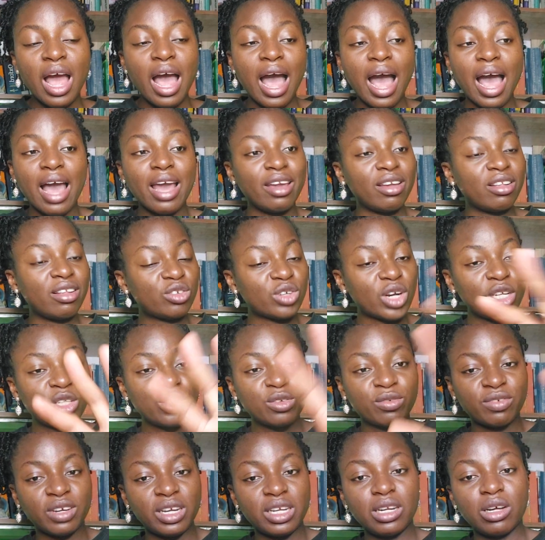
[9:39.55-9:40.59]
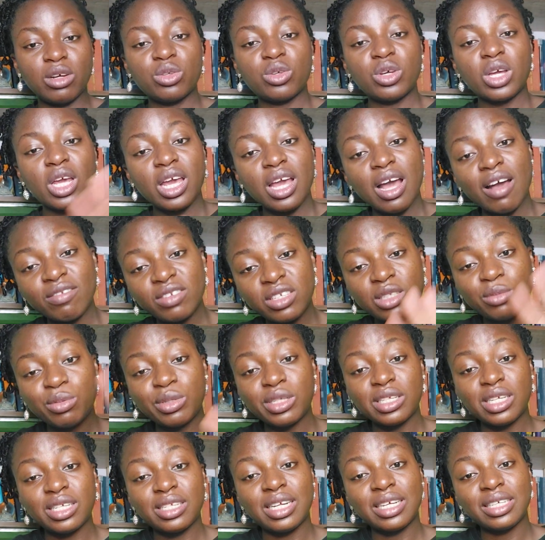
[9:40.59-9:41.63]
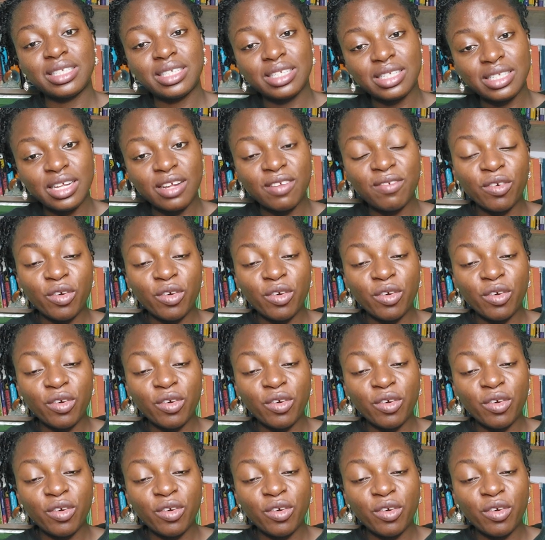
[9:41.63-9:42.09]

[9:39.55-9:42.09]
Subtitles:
I try to find out, okay, have this business existed